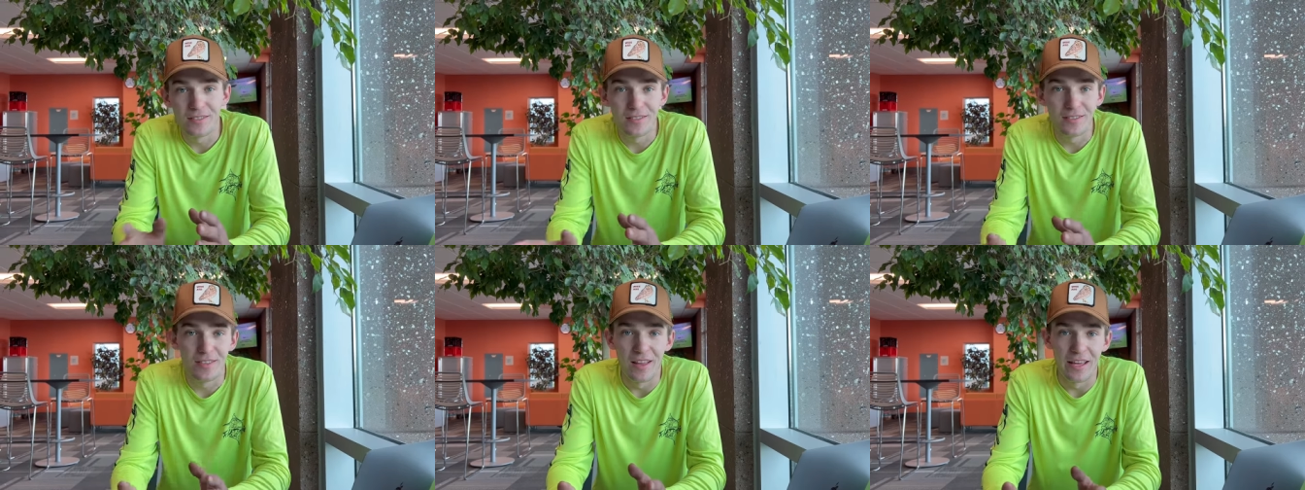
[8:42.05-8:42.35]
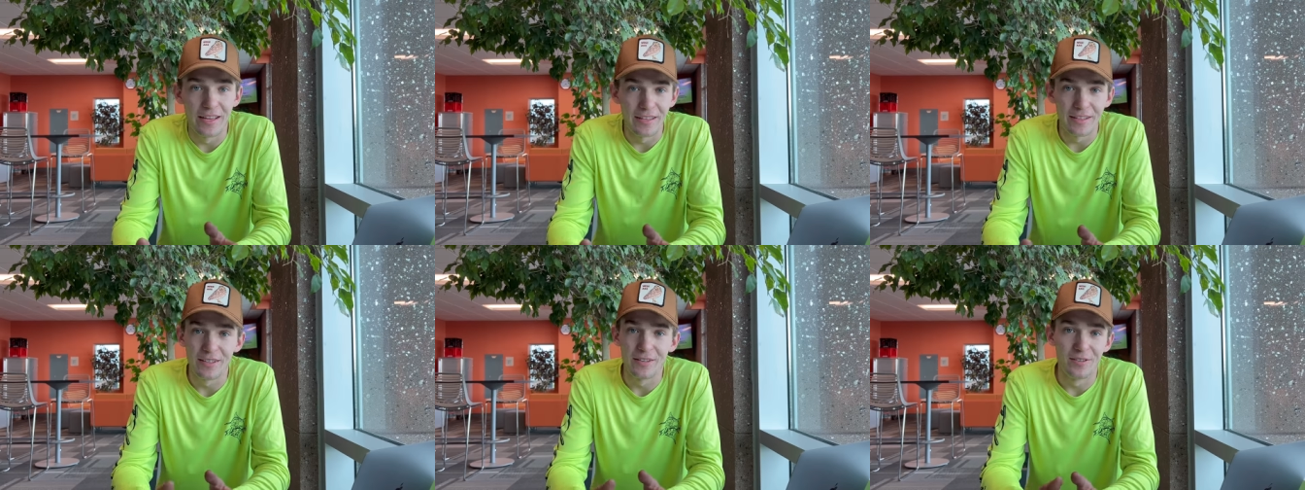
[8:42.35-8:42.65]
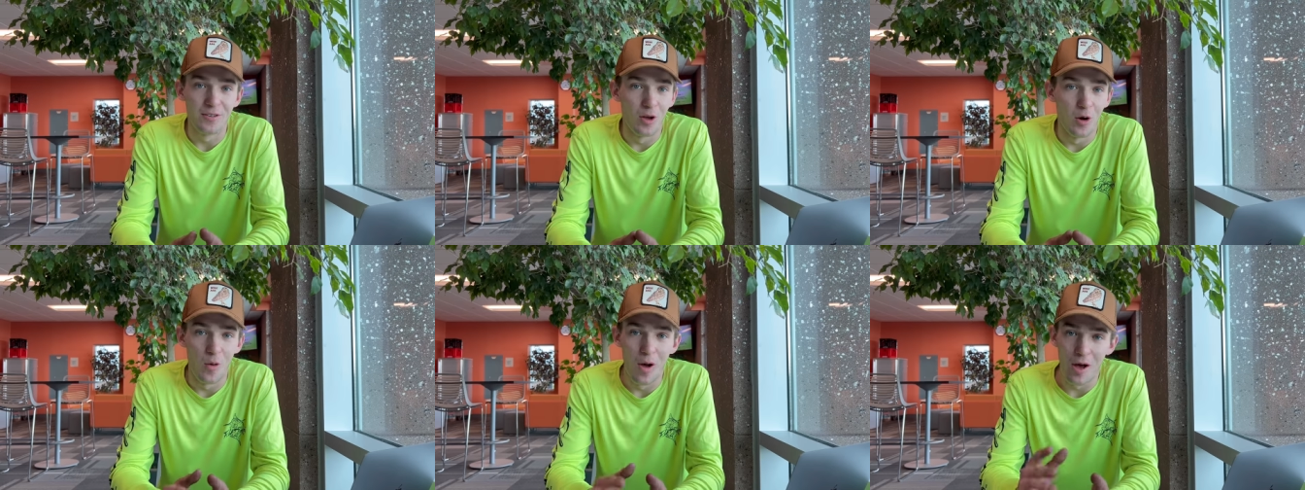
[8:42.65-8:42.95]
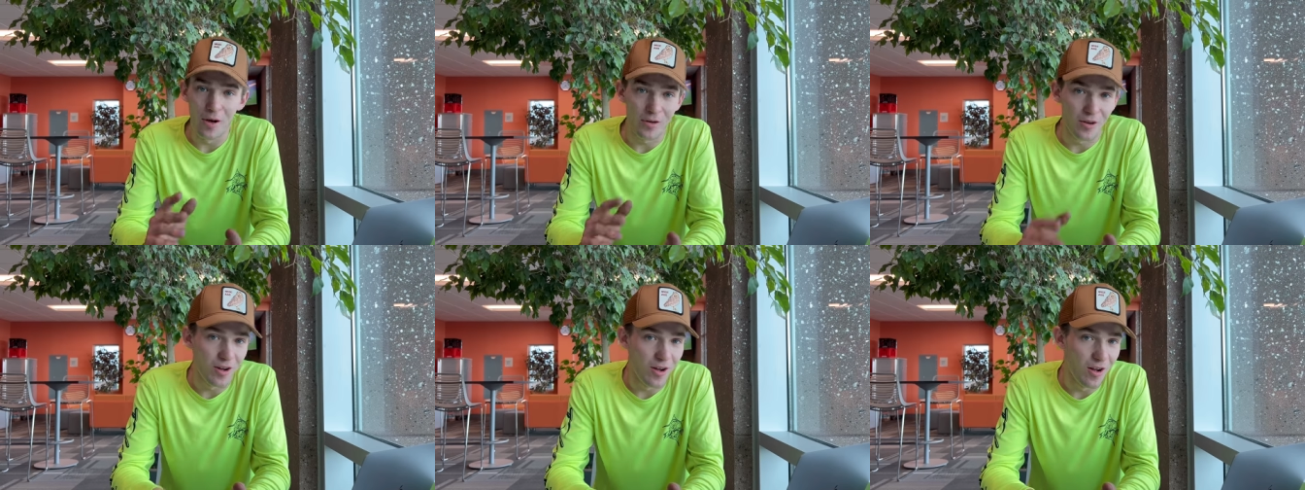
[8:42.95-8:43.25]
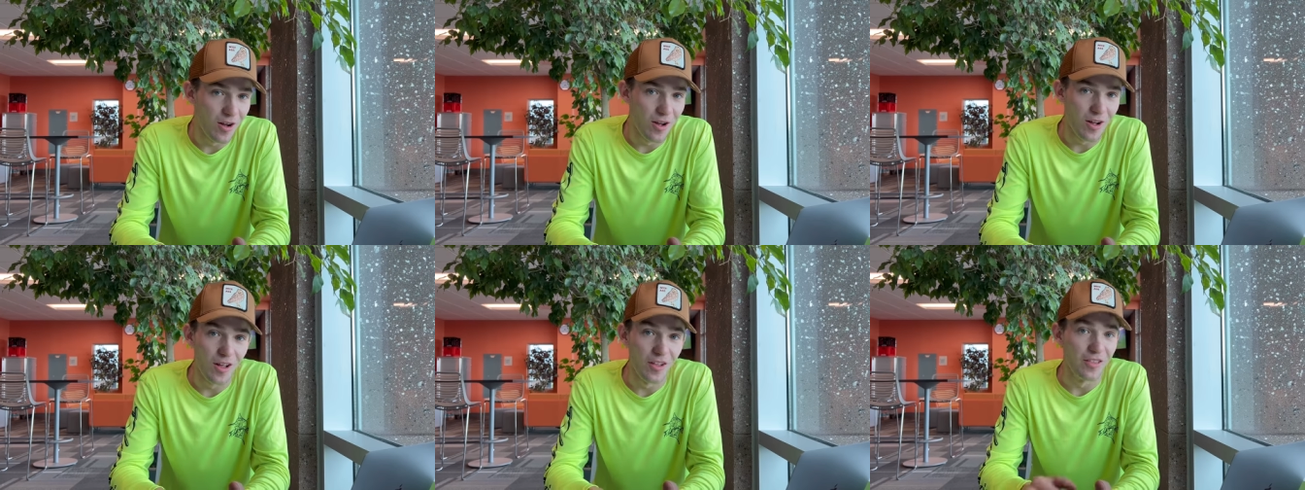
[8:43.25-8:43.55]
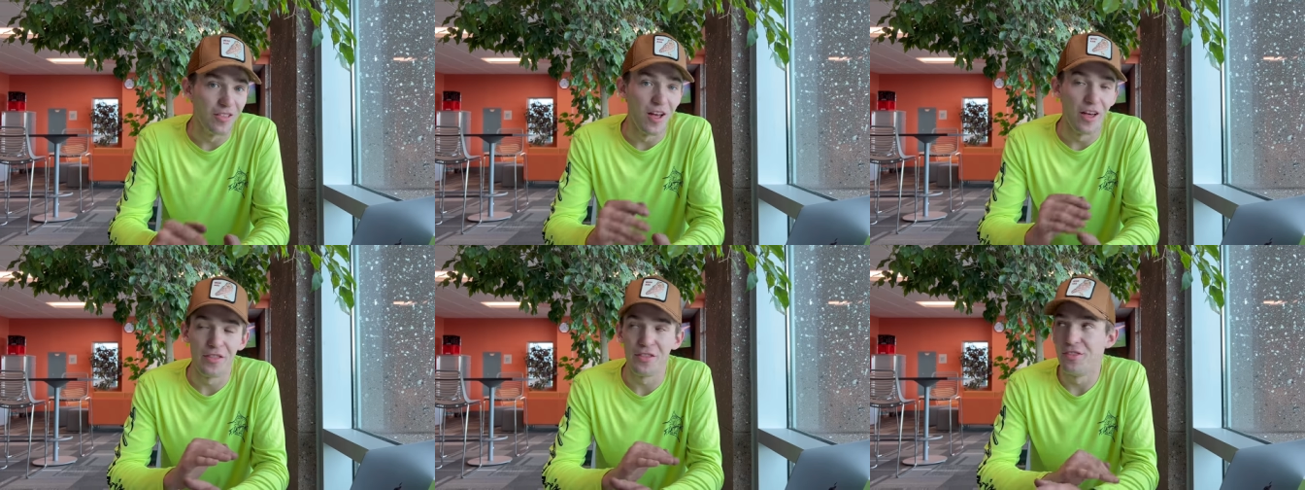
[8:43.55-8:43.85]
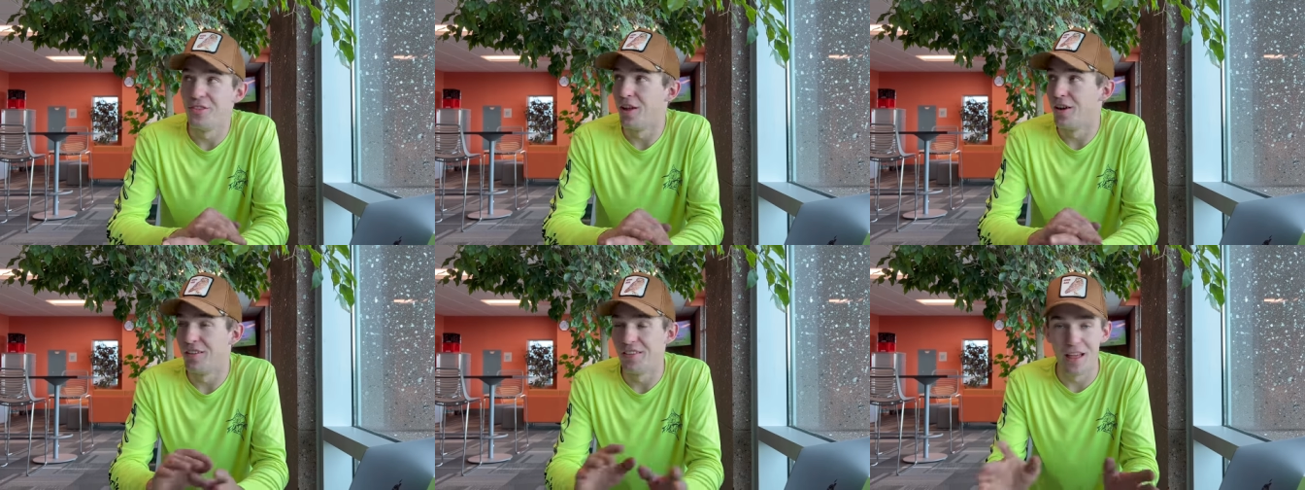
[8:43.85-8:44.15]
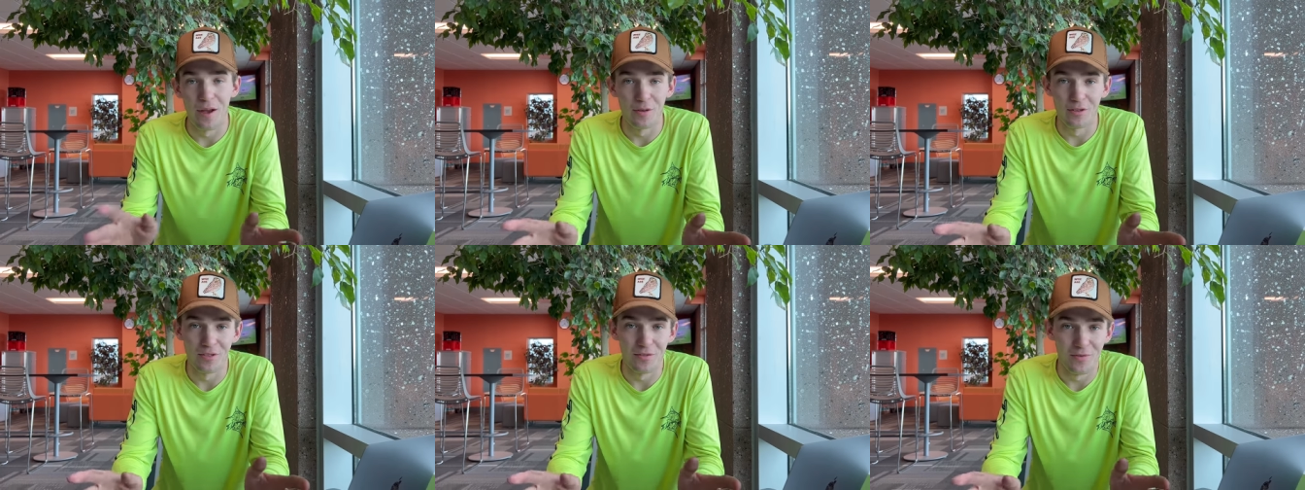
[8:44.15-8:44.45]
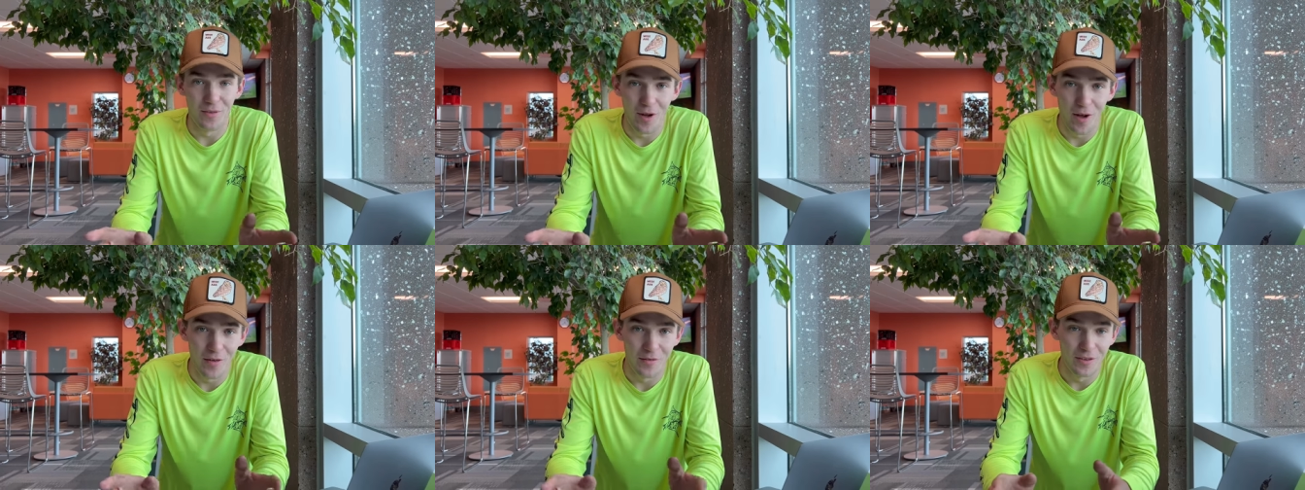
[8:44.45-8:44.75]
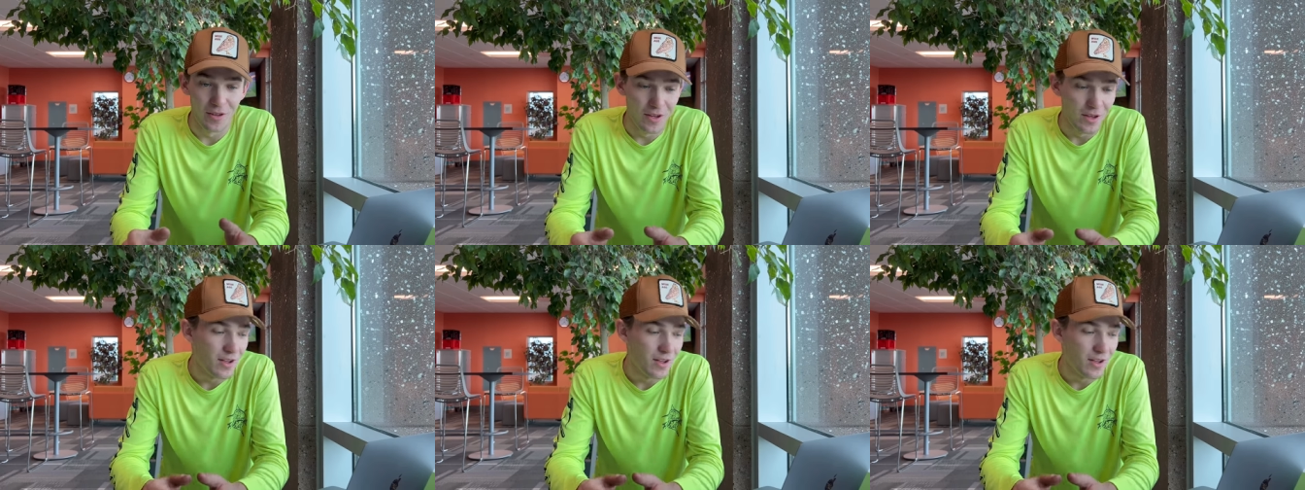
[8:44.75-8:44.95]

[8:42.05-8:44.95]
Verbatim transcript: like no alcohol, nothing, none of that was involved.